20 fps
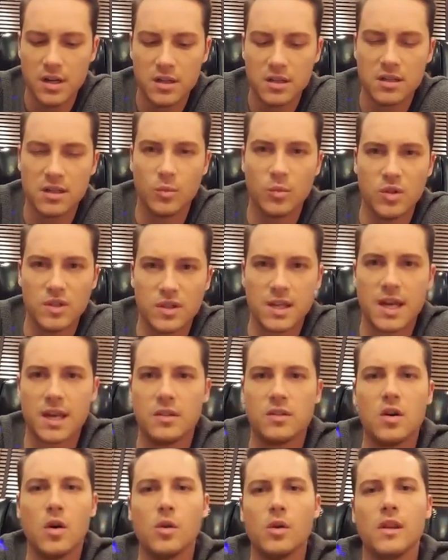someone's got to
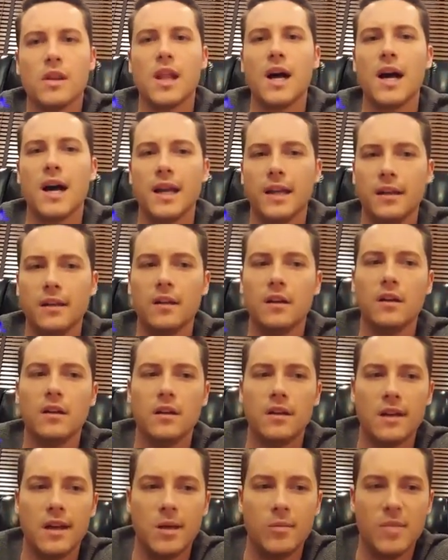toe the line
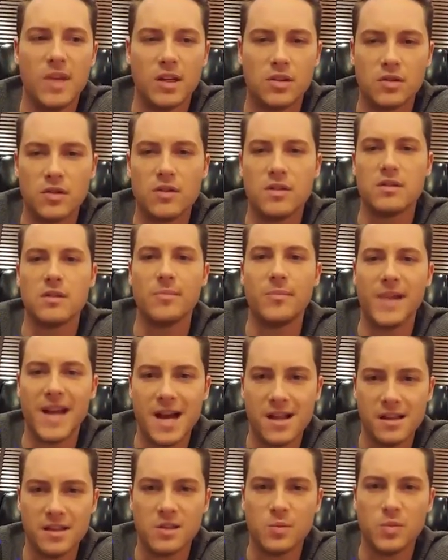and make sure there's a
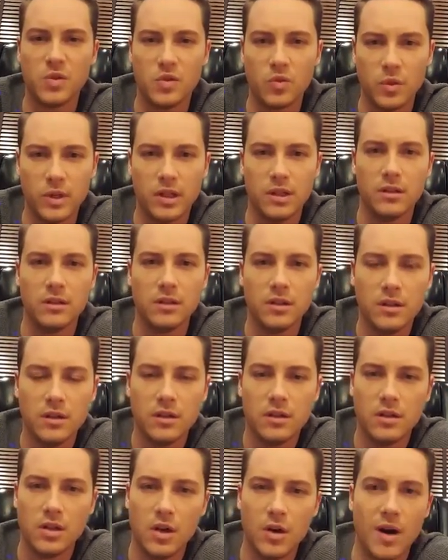balance between,
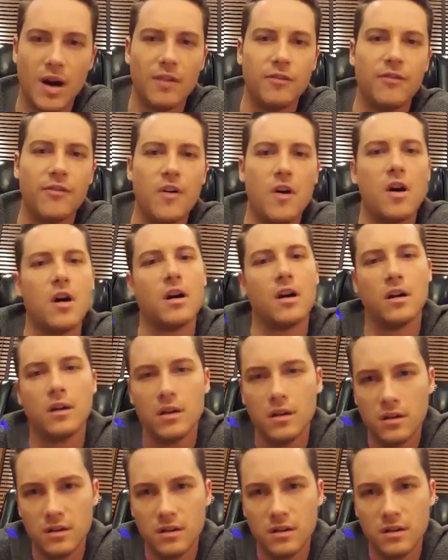how far